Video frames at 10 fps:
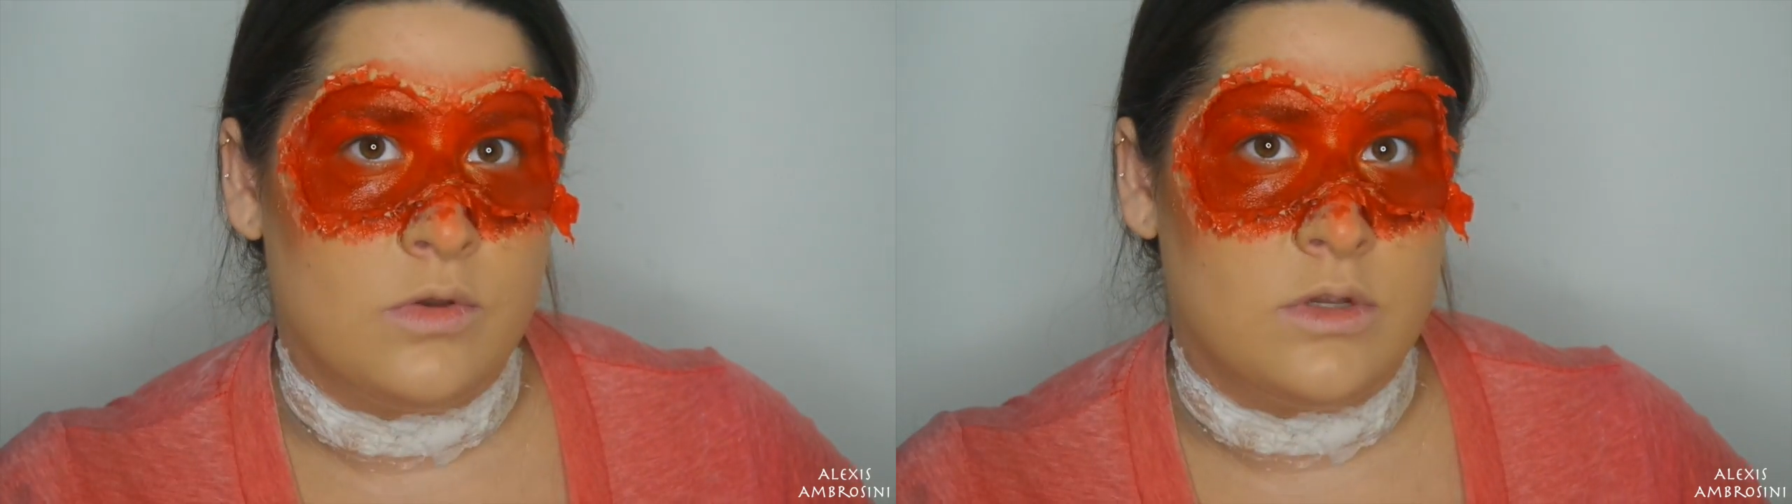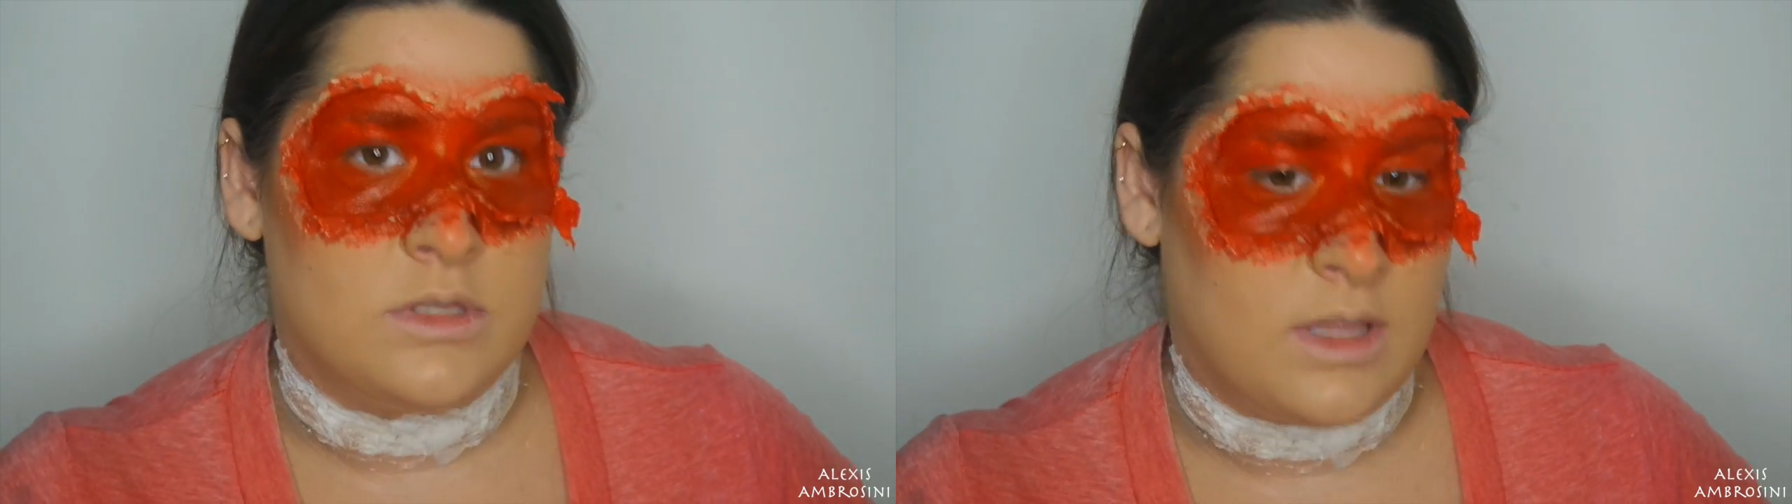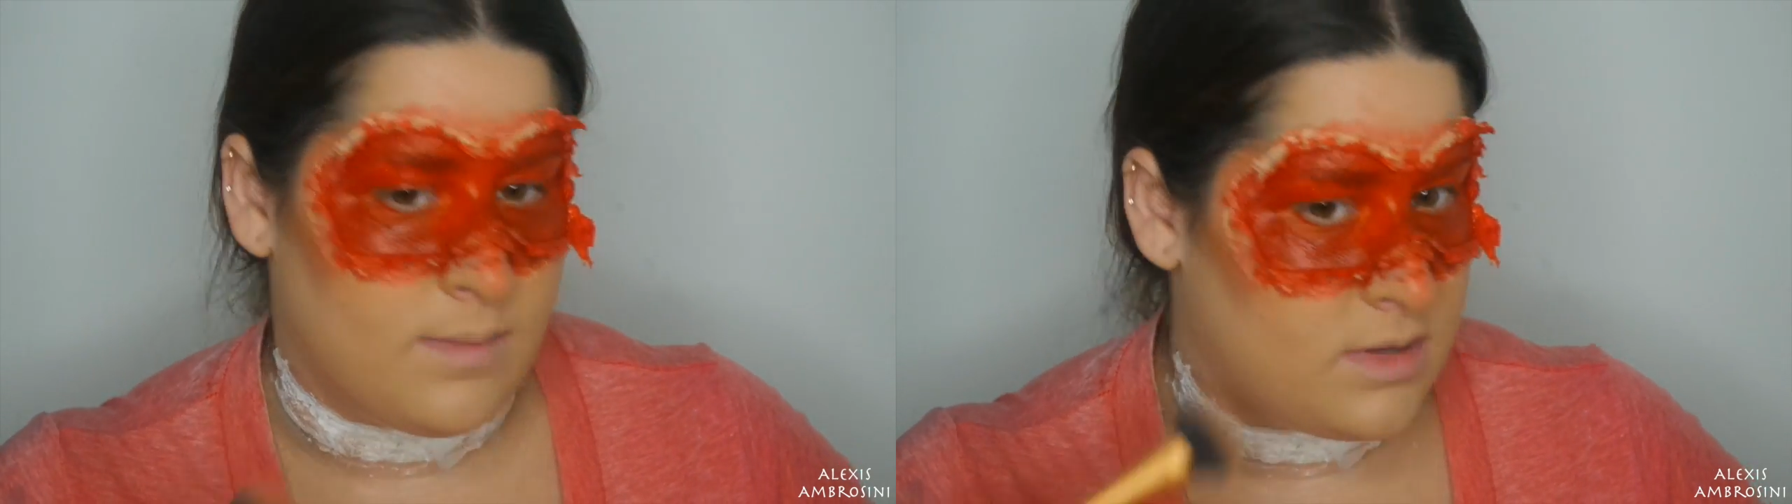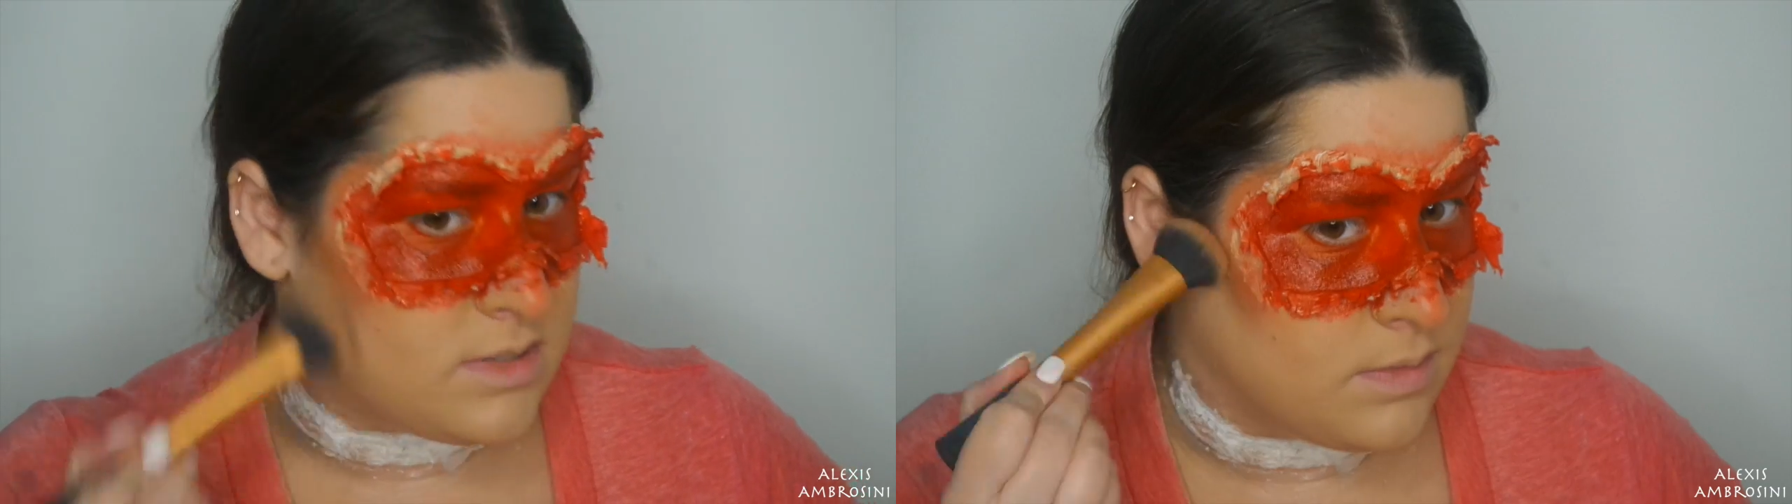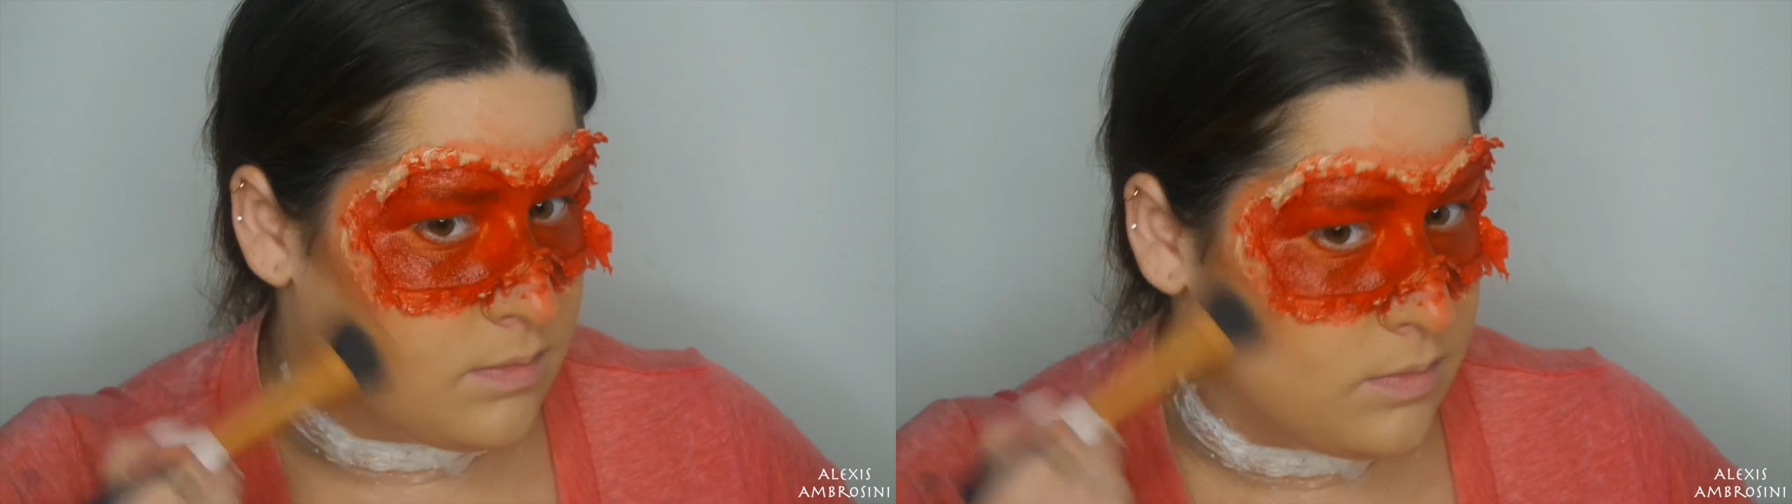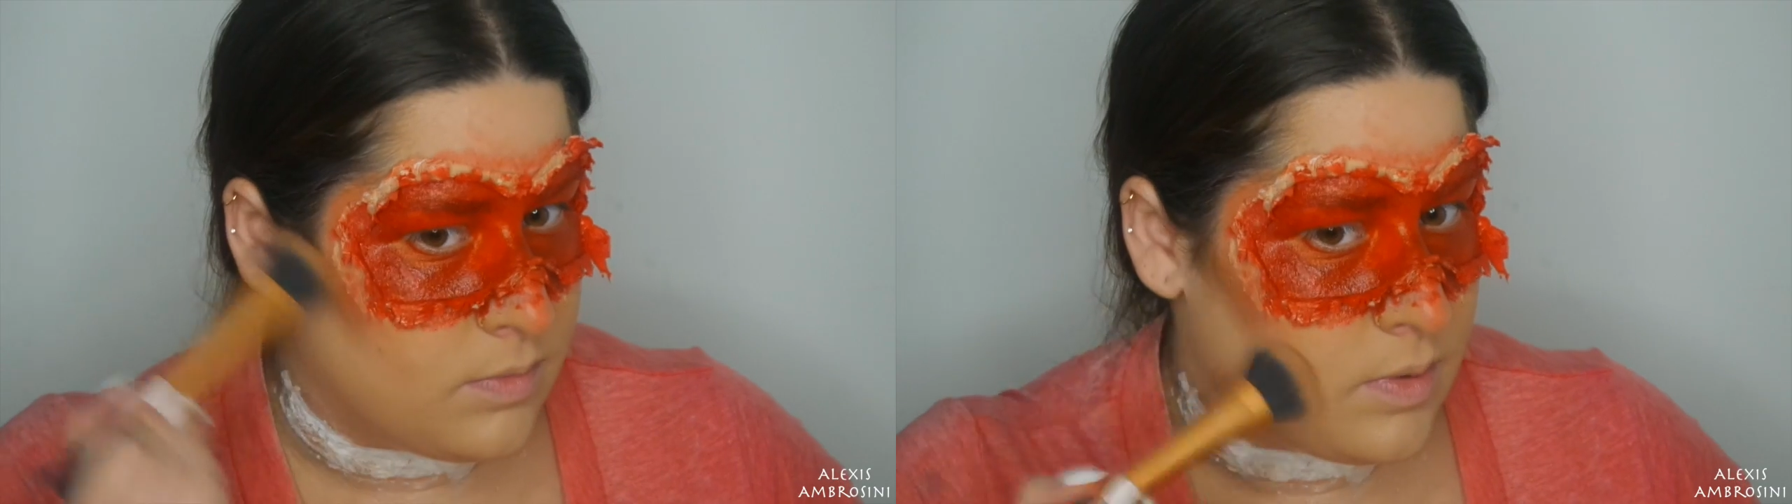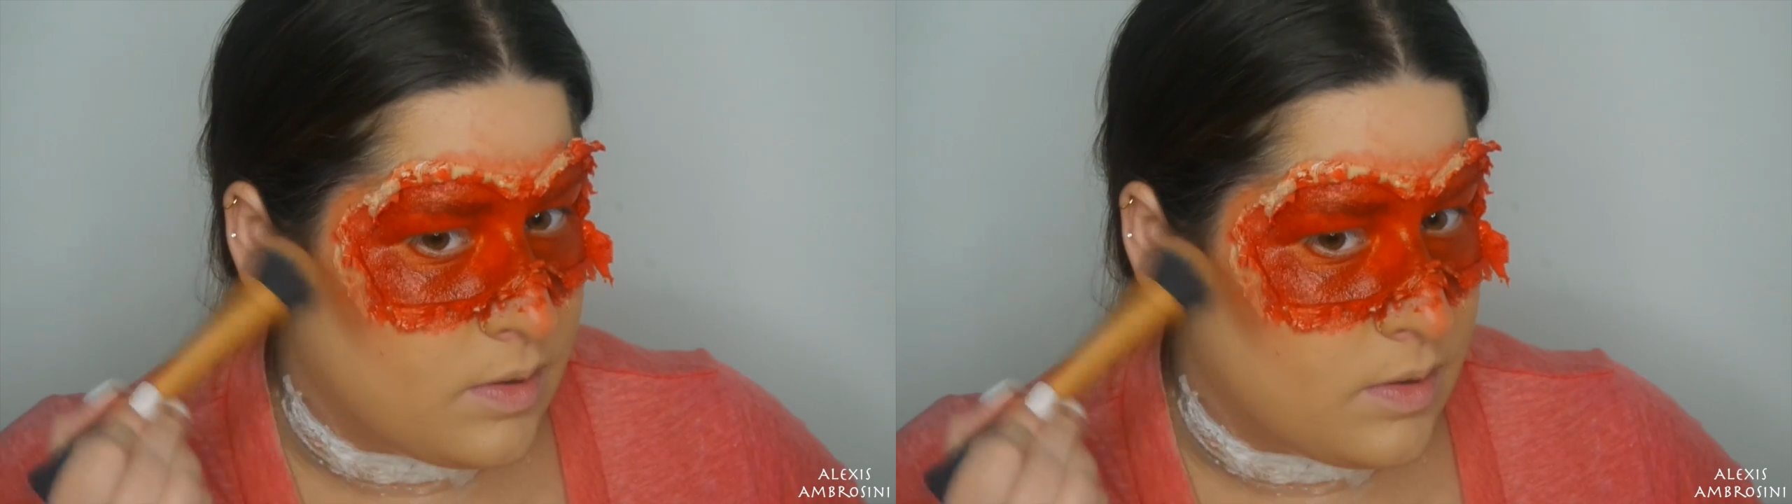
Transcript: Just to give me some